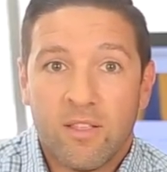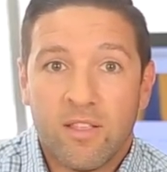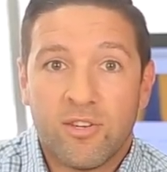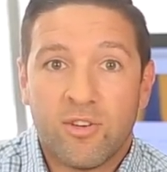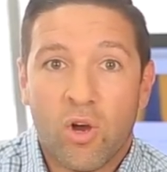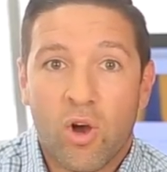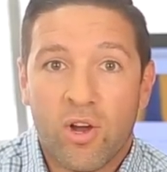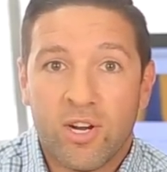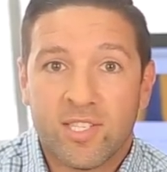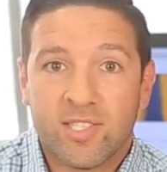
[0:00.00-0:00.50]
The
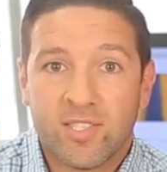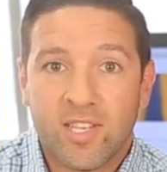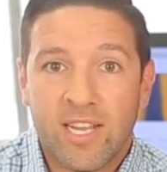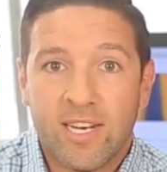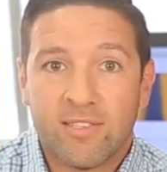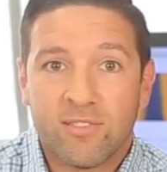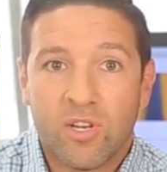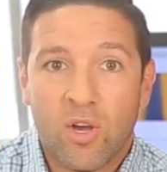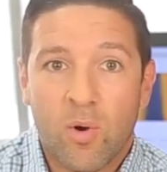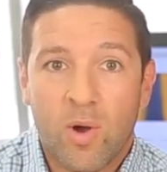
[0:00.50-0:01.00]
Dawn is
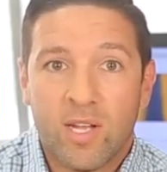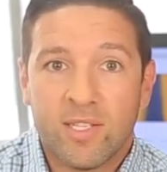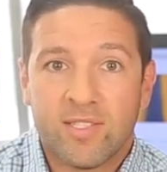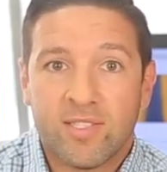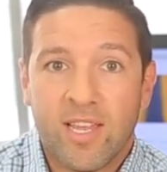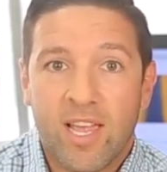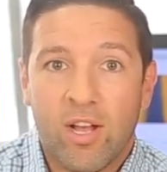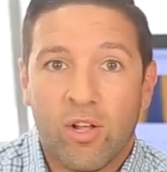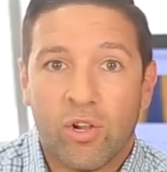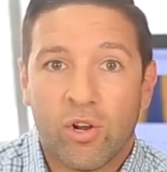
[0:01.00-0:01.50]
slated to go on
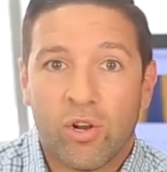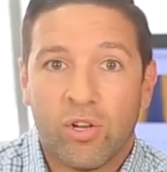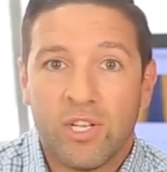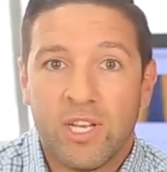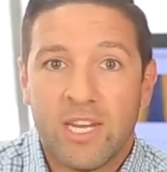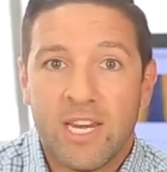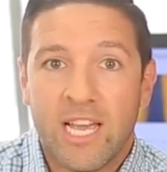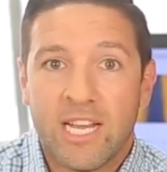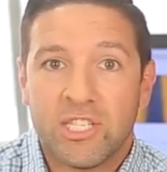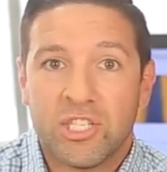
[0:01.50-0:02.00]
sale
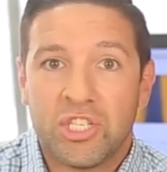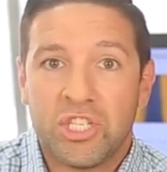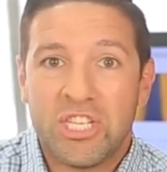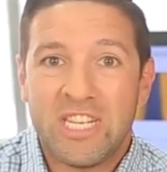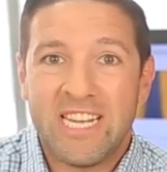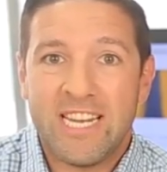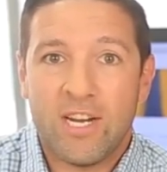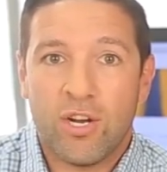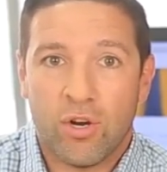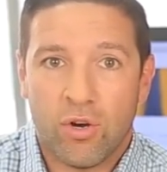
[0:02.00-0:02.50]
early next
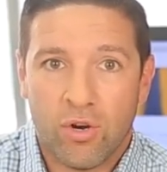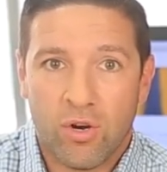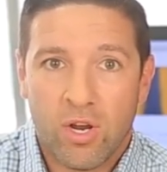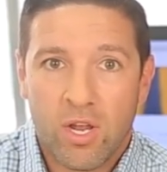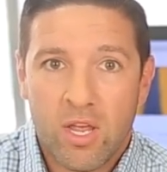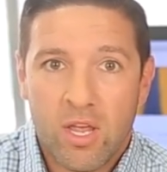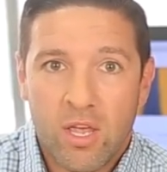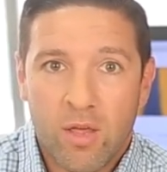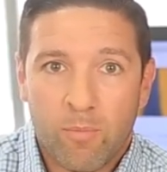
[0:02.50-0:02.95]
year.